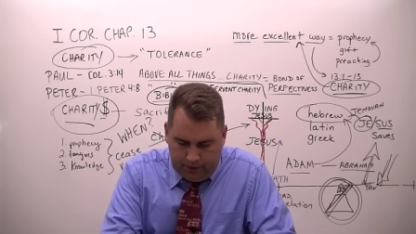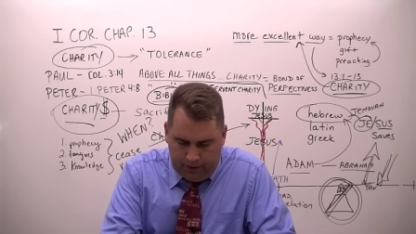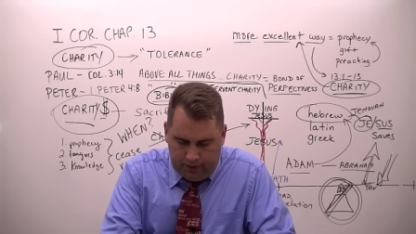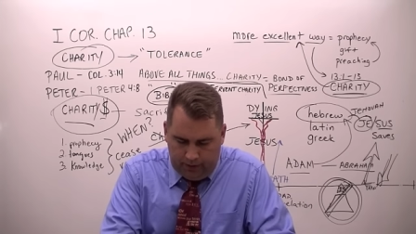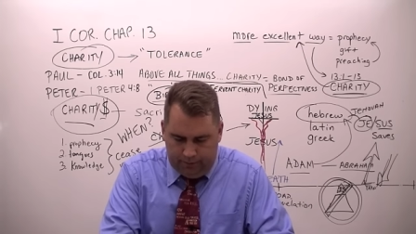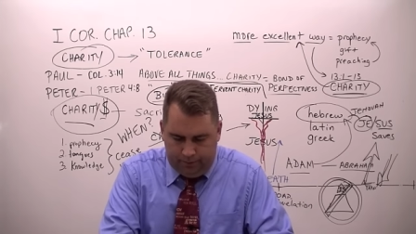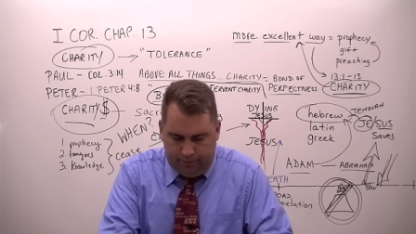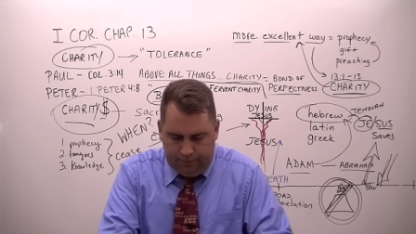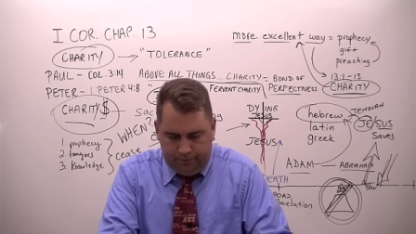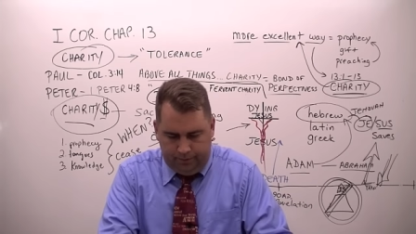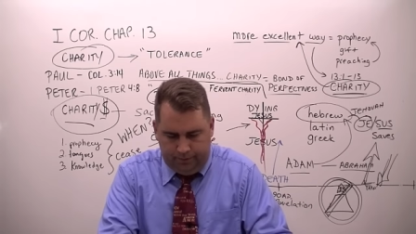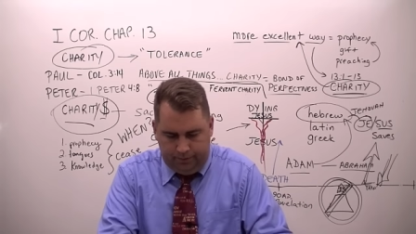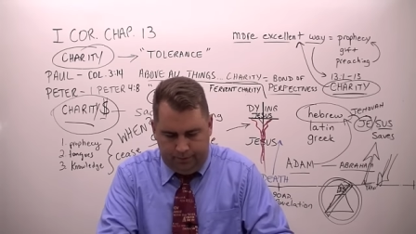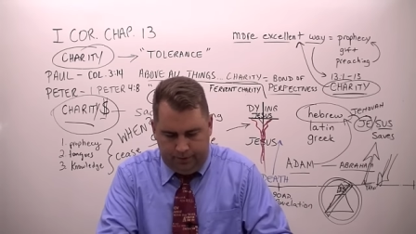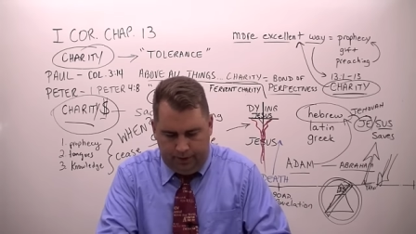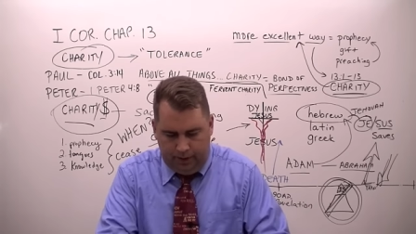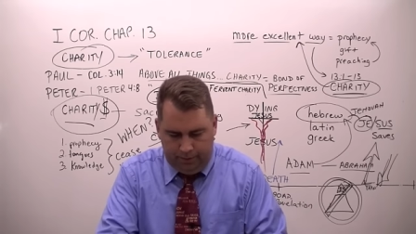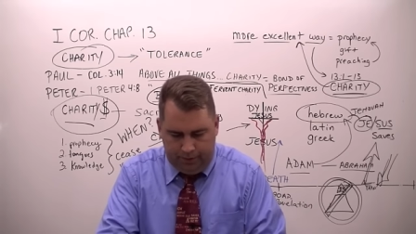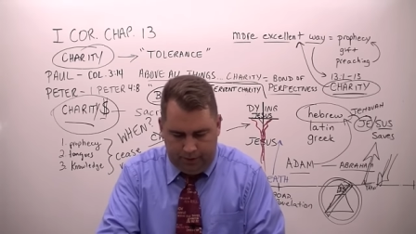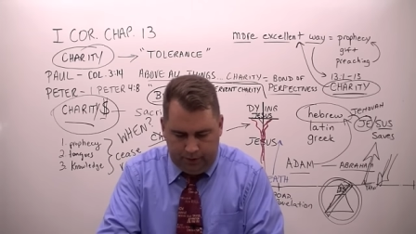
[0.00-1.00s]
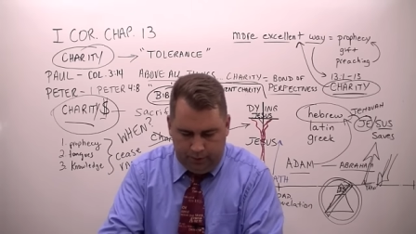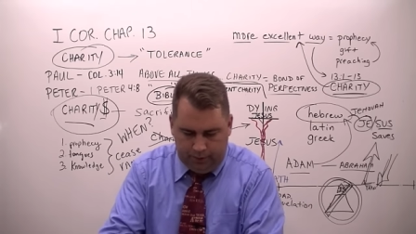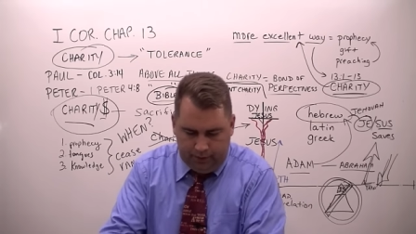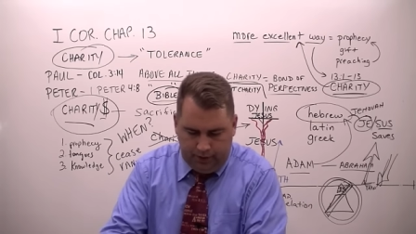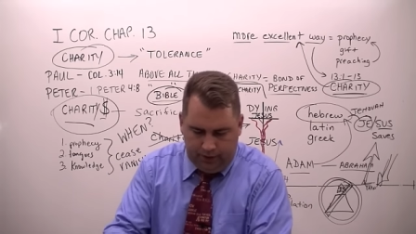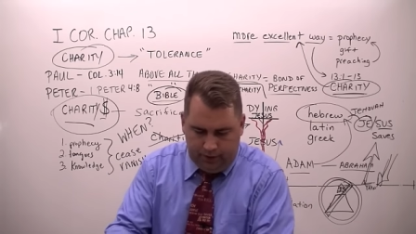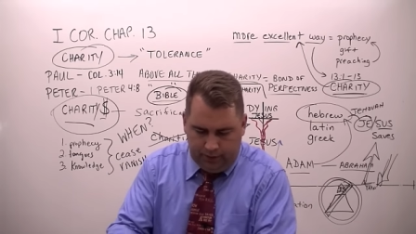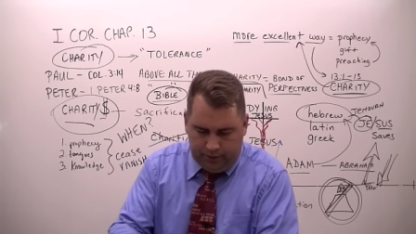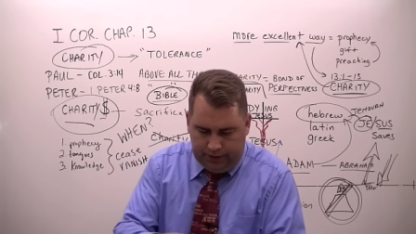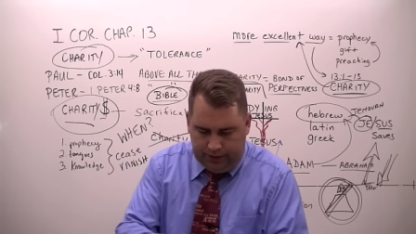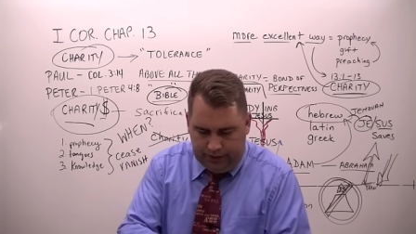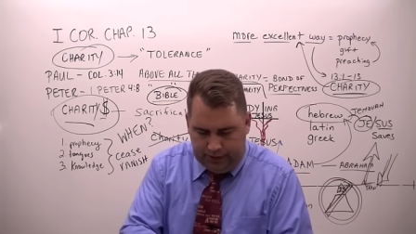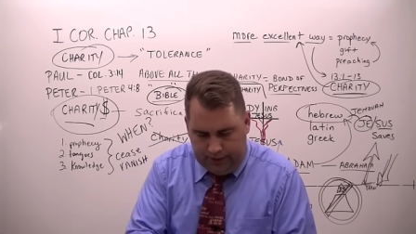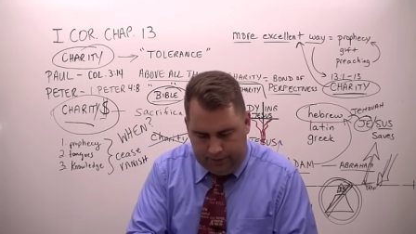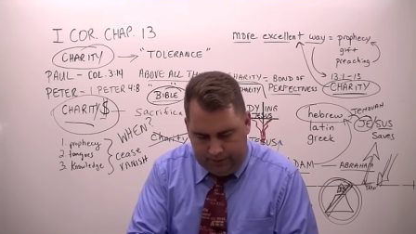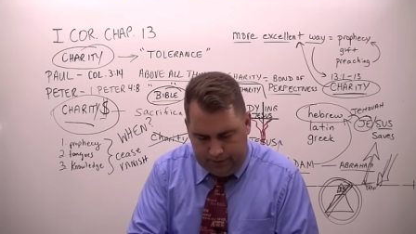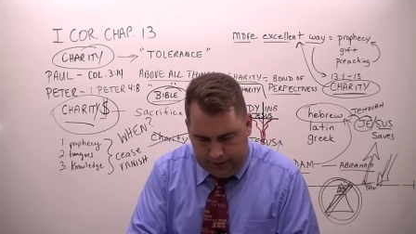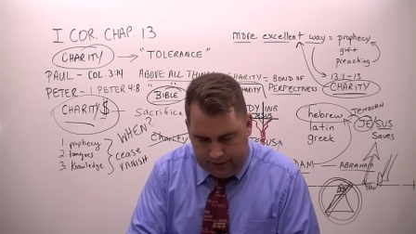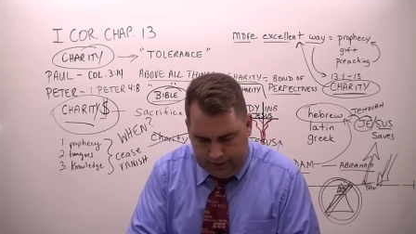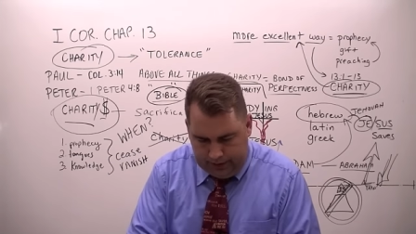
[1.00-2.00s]
uh, I'm in
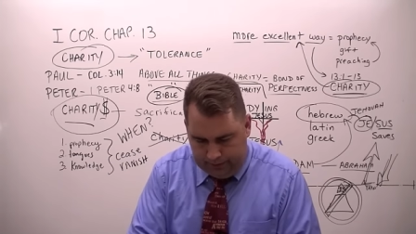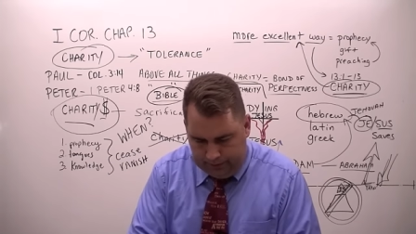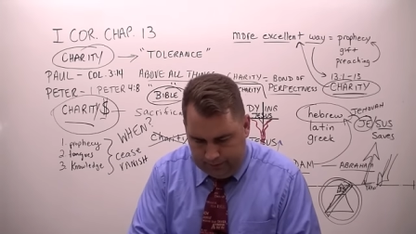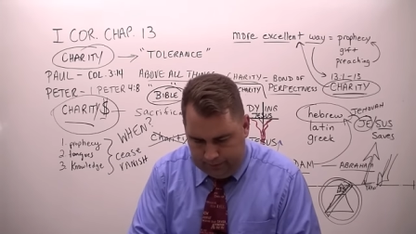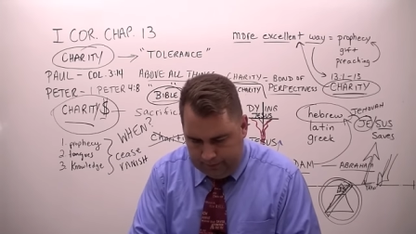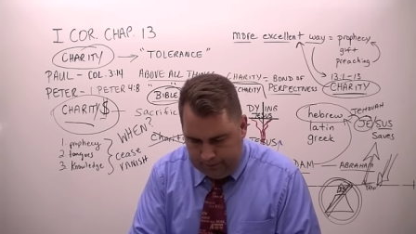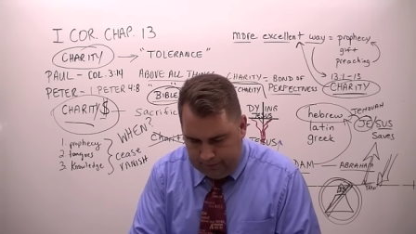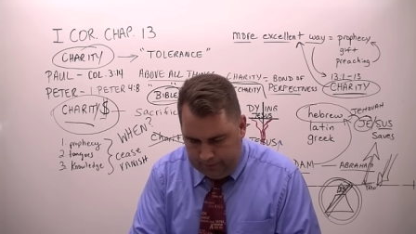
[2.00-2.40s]
2317.